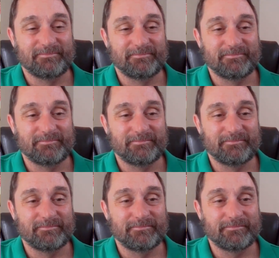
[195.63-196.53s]

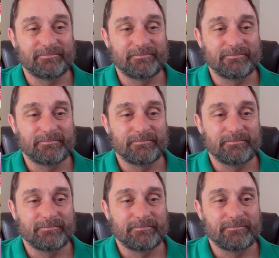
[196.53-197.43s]

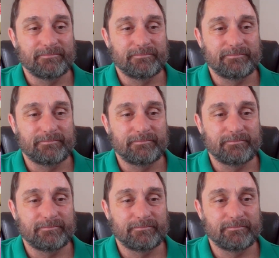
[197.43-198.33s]

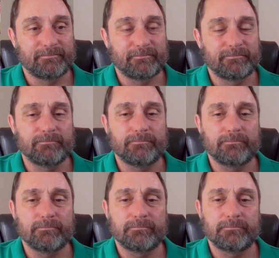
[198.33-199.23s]
The person shown says nothing.